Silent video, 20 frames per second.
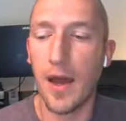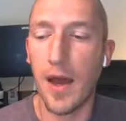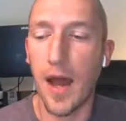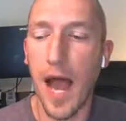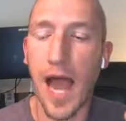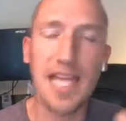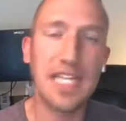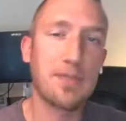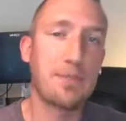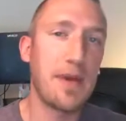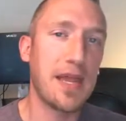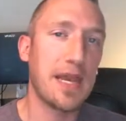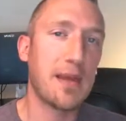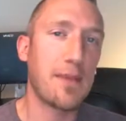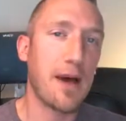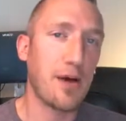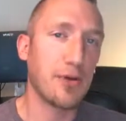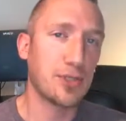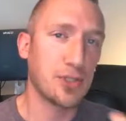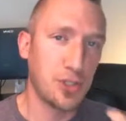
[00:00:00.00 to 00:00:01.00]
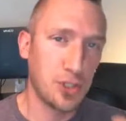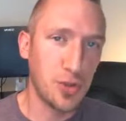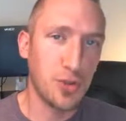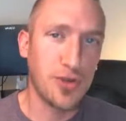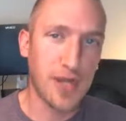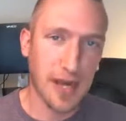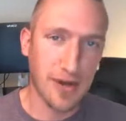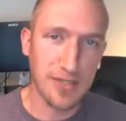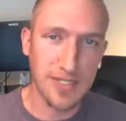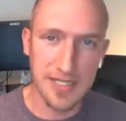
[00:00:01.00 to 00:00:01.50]
I spend about
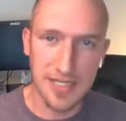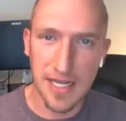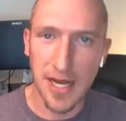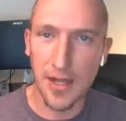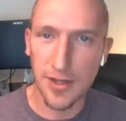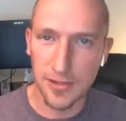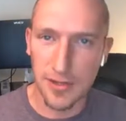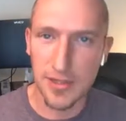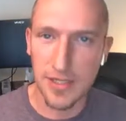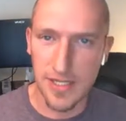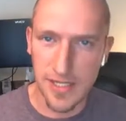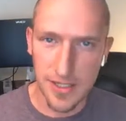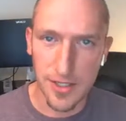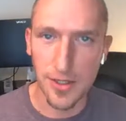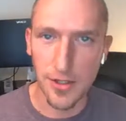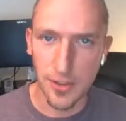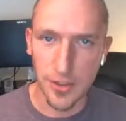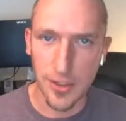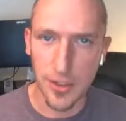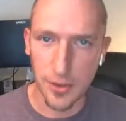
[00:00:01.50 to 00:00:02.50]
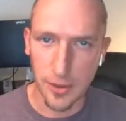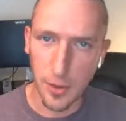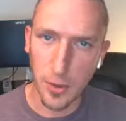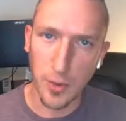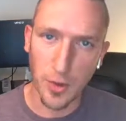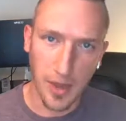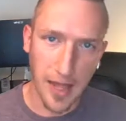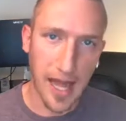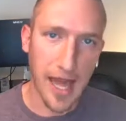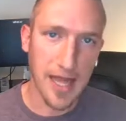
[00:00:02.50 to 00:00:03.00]
$2,000 a year in
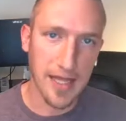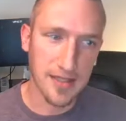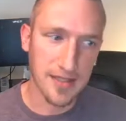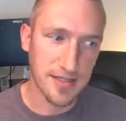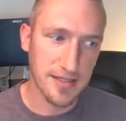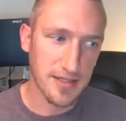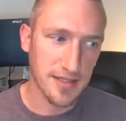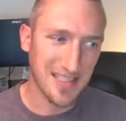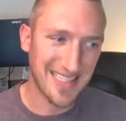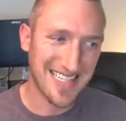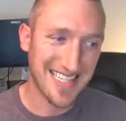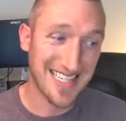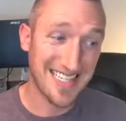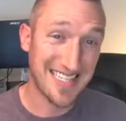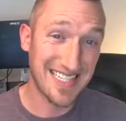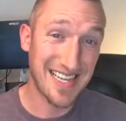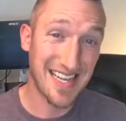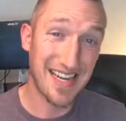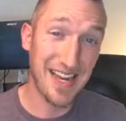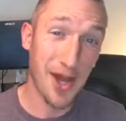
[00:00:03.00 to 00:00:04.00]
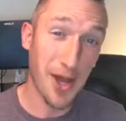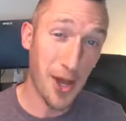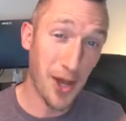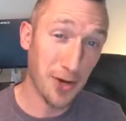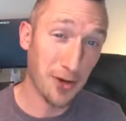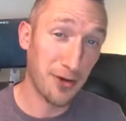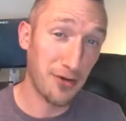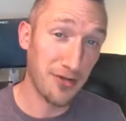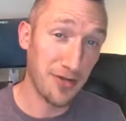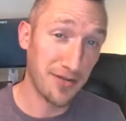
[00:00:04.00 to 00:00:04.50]
Google Ads to send
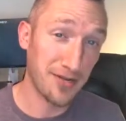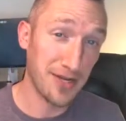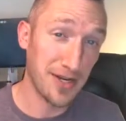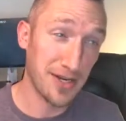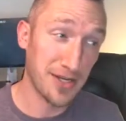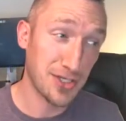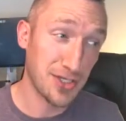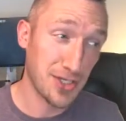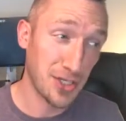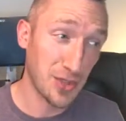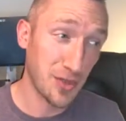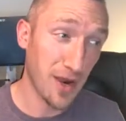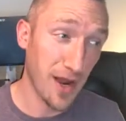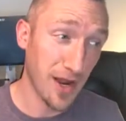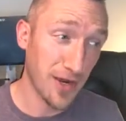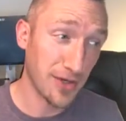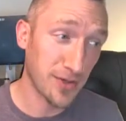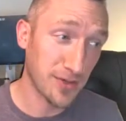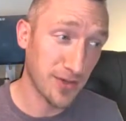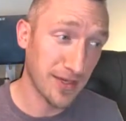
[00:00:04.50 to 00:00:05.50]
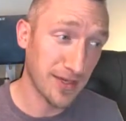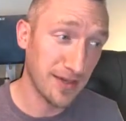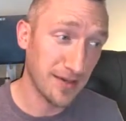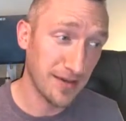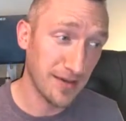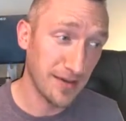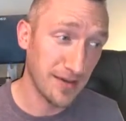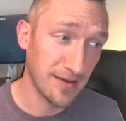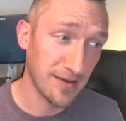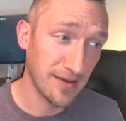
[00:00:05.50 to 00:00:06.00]
150 to 200
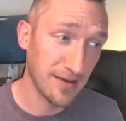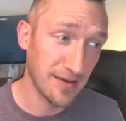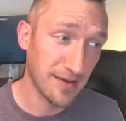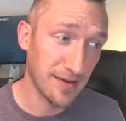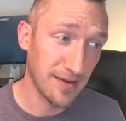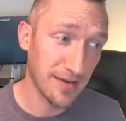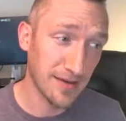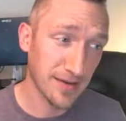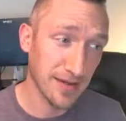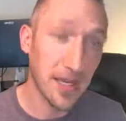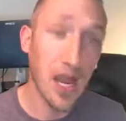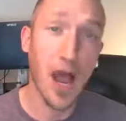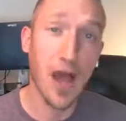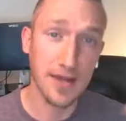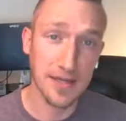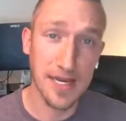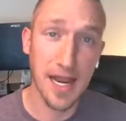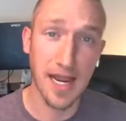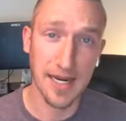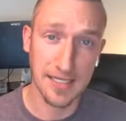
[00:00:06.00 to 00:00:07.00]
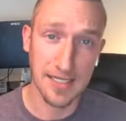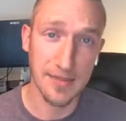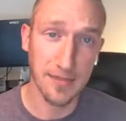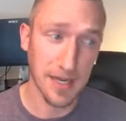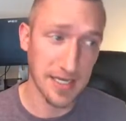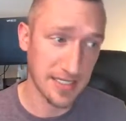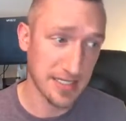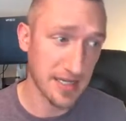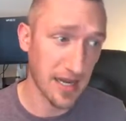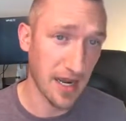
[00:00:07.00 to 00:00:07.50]
contacts to
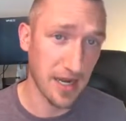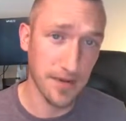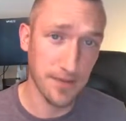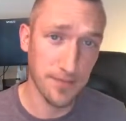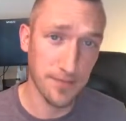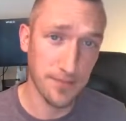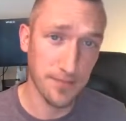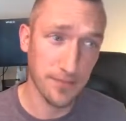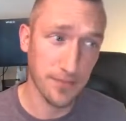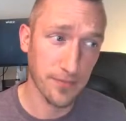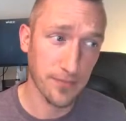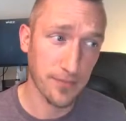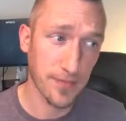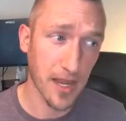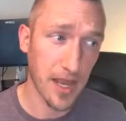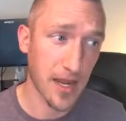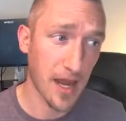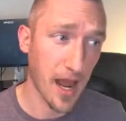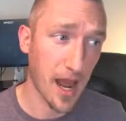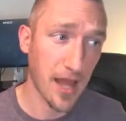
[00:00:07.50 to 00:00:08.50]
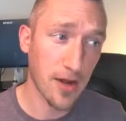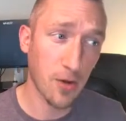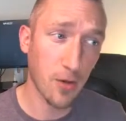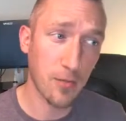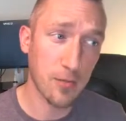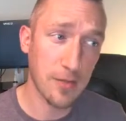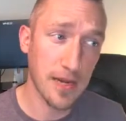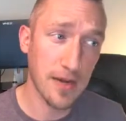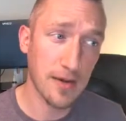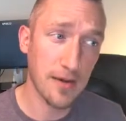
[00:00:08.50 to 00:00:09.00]
my site. And I don't
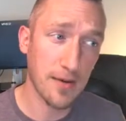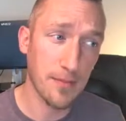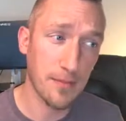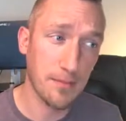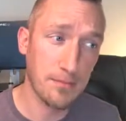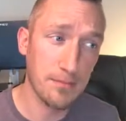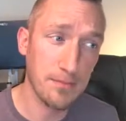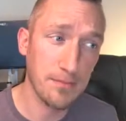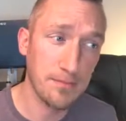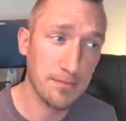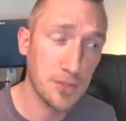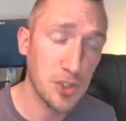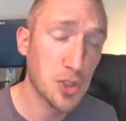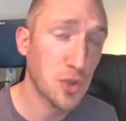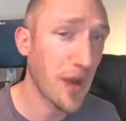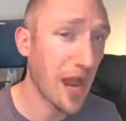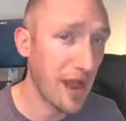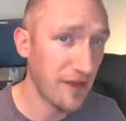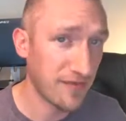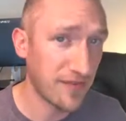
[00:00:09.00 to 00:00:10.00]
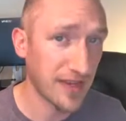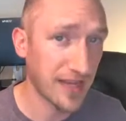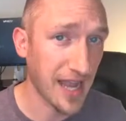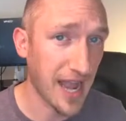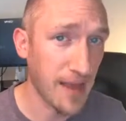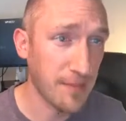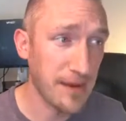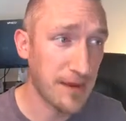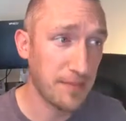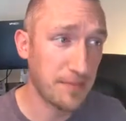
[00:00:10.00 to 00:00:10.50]
mean traffic,
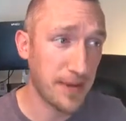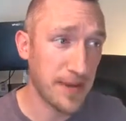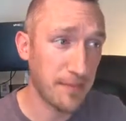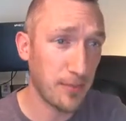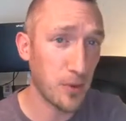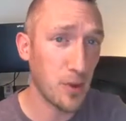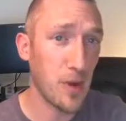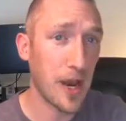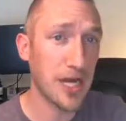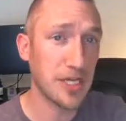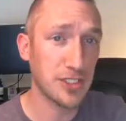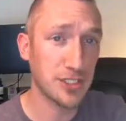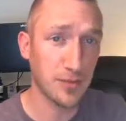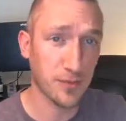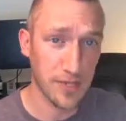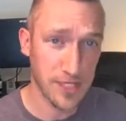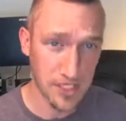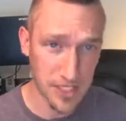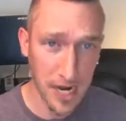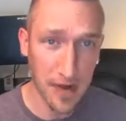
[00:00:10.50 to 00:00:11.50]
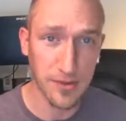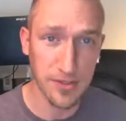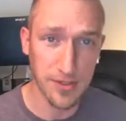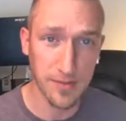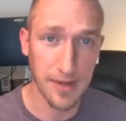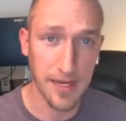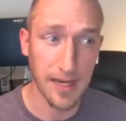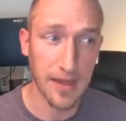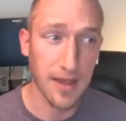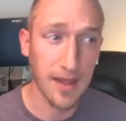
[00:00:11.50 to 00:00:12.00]
I mean people who actually reach out to
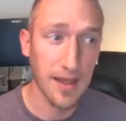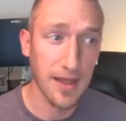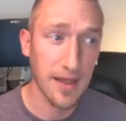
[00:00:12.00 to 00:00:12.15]
me.